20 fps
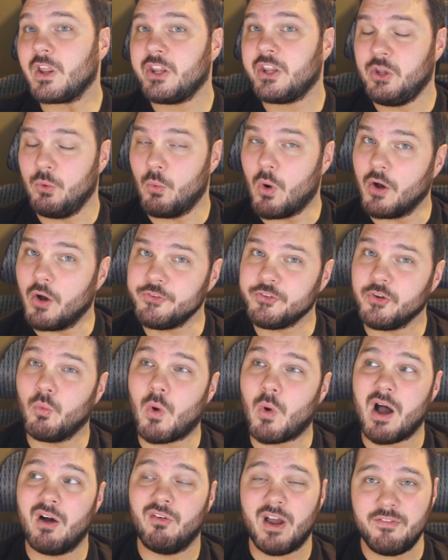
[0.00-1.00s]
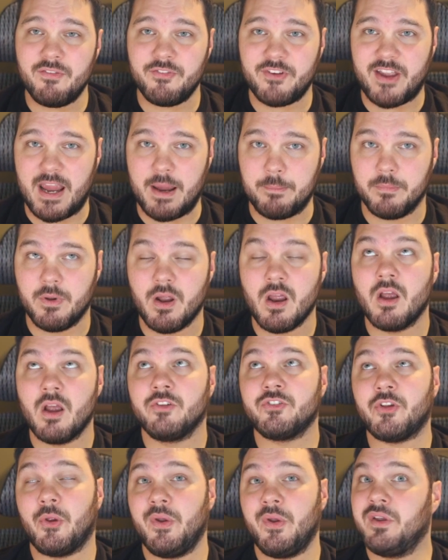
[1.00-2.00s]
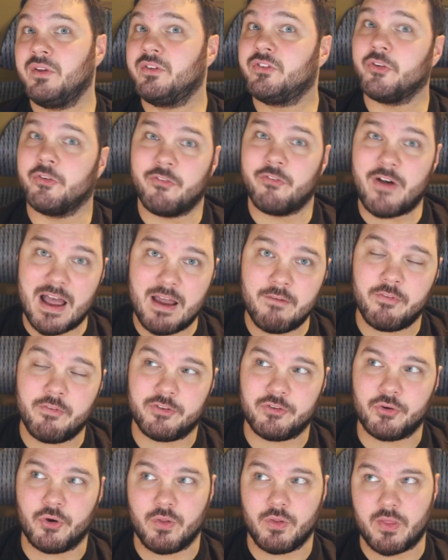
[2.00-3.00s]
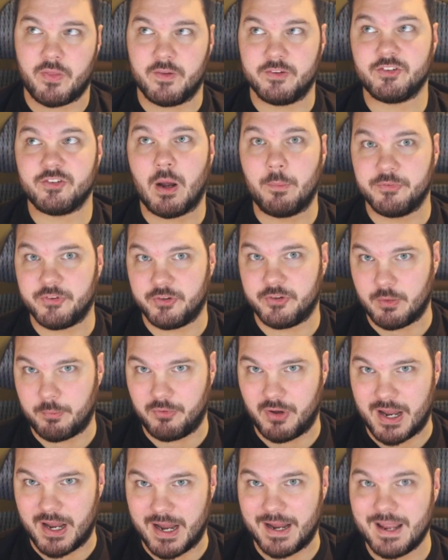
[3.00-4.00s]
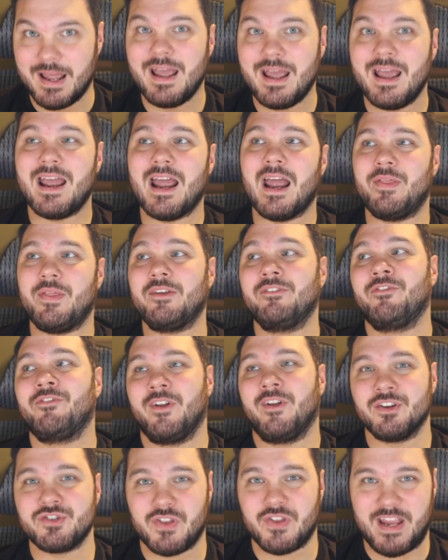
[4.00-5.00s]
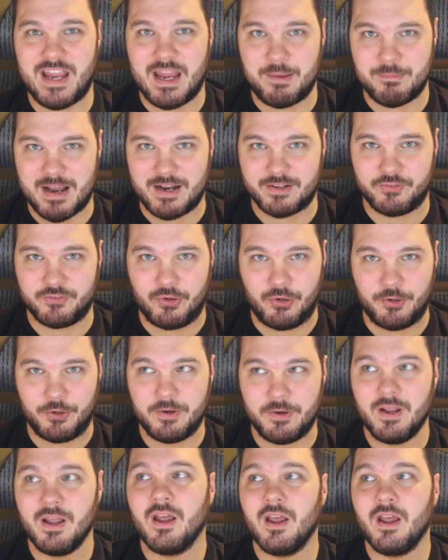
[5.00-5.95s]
You also want life gain so you can survive the turn that this comes into play and then finish the game next turn.